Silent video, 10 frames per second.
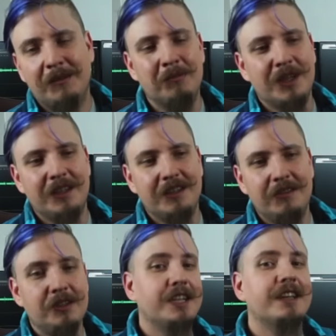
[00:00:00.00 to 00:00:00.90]
But
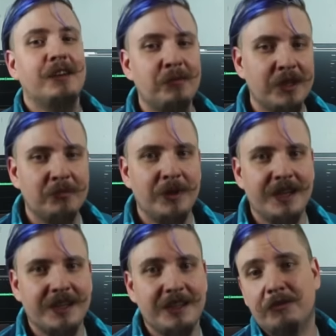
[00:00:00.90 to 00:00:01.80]
when you get that money
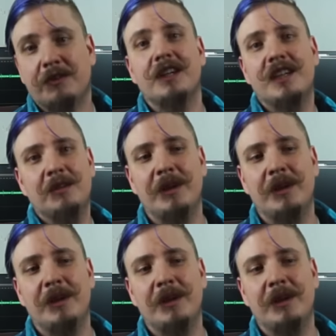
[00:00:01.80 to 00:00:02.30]
back and you've forgotten